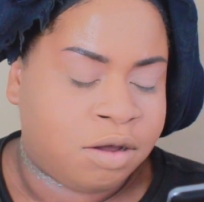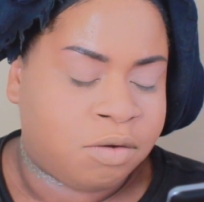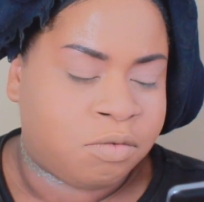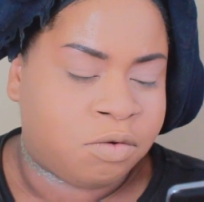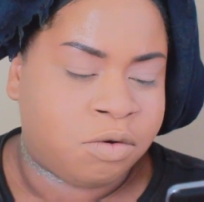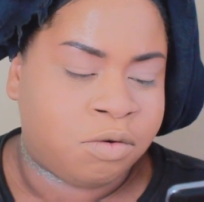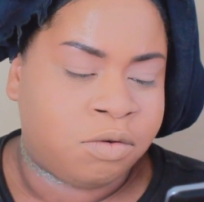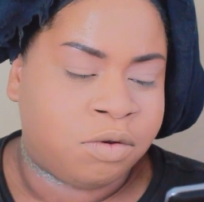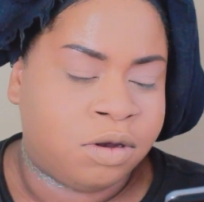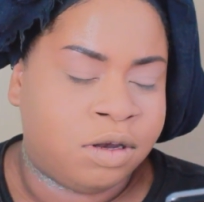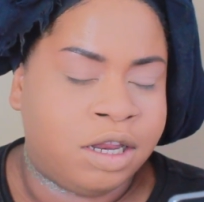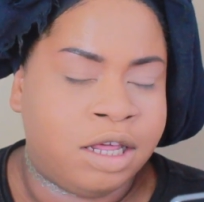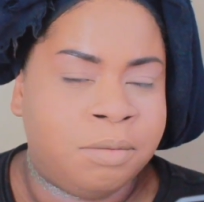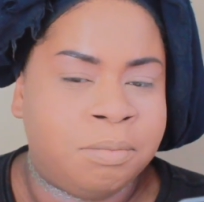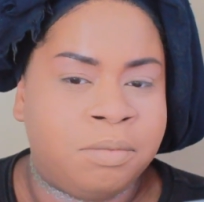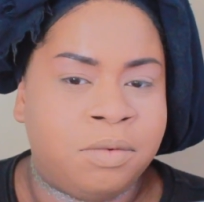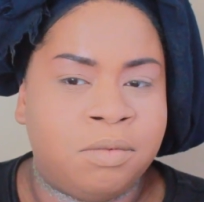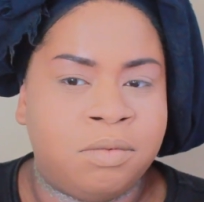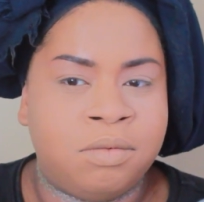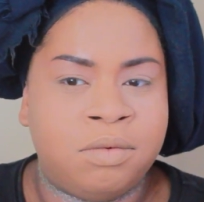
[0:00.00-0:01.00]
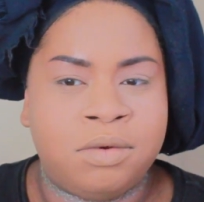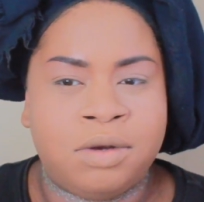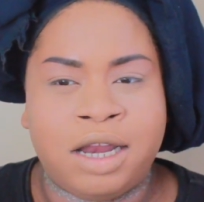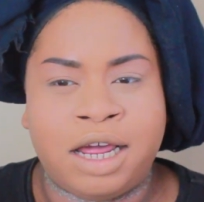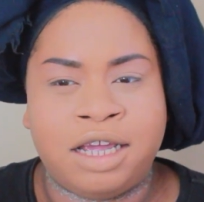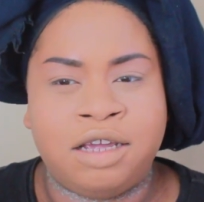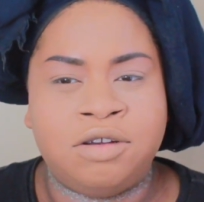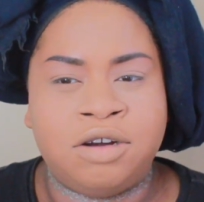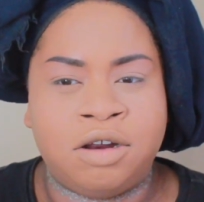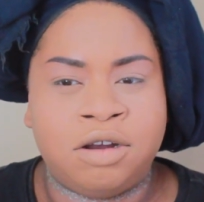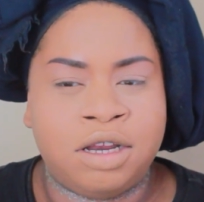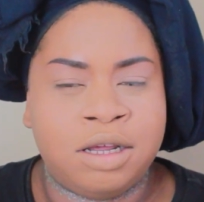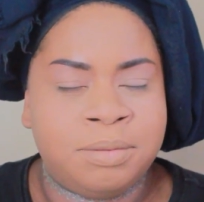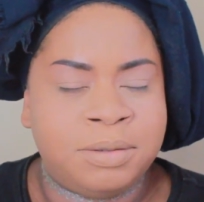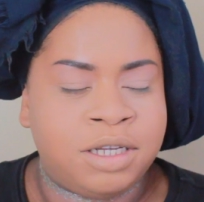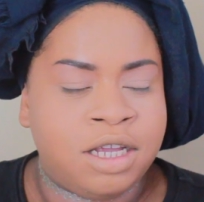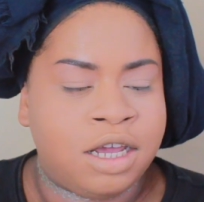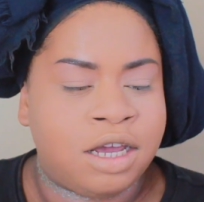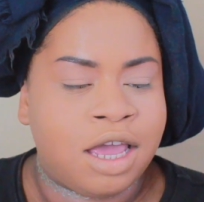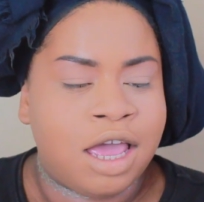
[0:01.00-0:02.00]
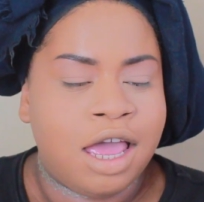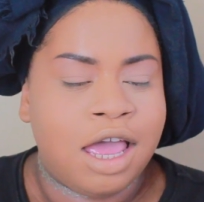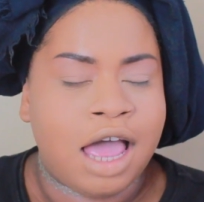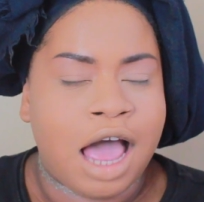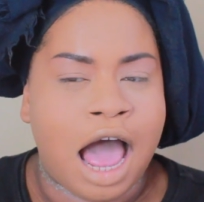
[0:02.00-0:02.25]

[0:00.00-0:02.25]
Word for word: Well, lip, like, you know, lipstick,